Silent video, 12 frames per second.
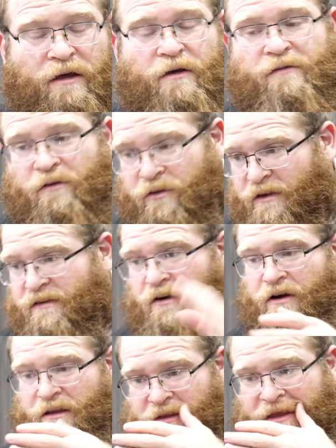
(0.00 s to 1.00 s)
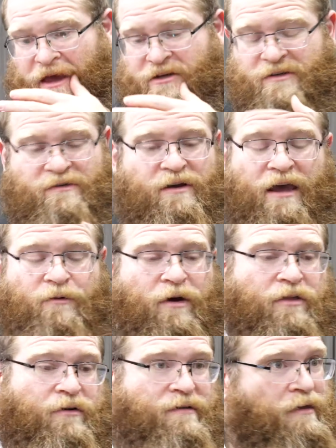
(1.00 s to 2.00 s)
So these are indications, again,
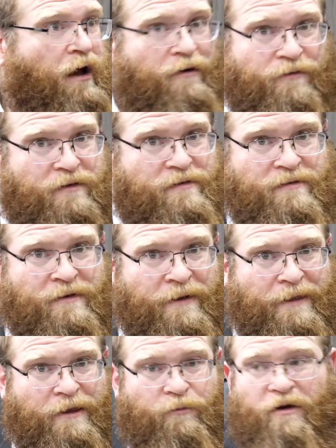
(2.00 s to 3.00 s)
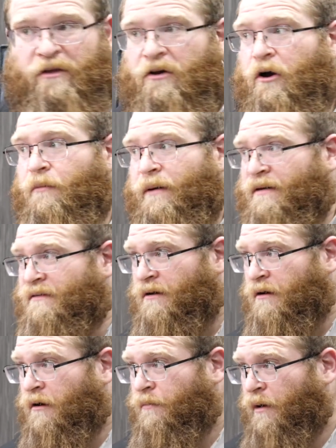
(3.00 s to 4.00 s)
whether it's the Avis, whether you go based on
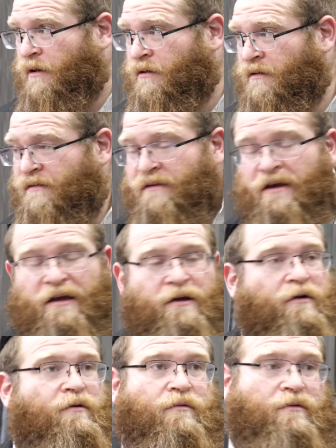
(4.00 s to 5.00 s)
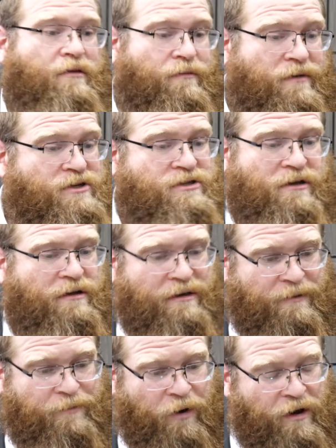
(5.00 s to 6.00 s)
Karbanis, the Mishnah
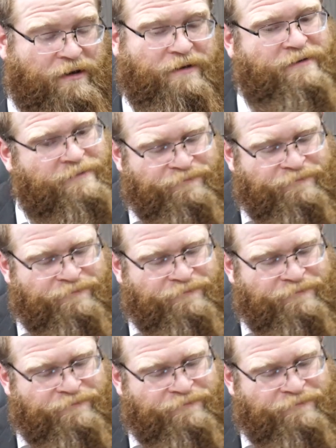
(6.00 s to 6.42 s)
in Brachos,